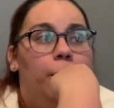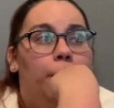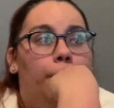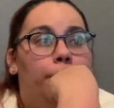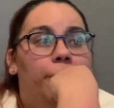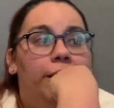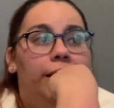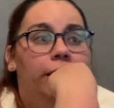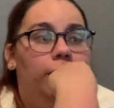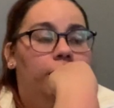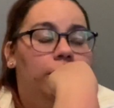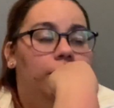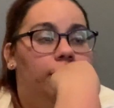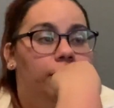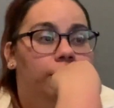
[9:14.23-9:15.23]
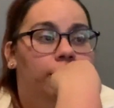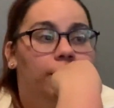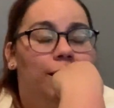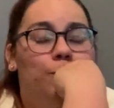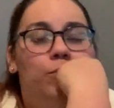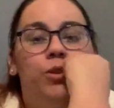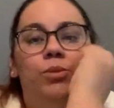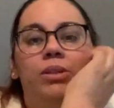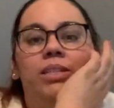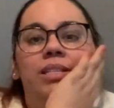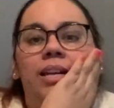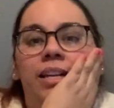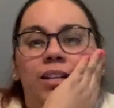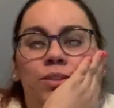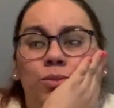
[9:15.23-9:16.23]
But I'm so
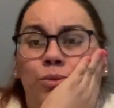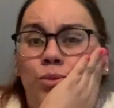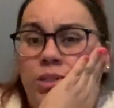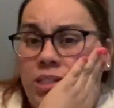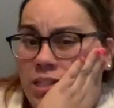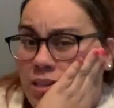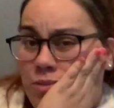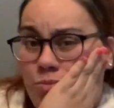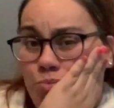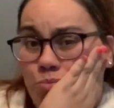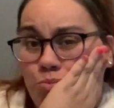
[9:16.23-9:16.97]
excited to go see them.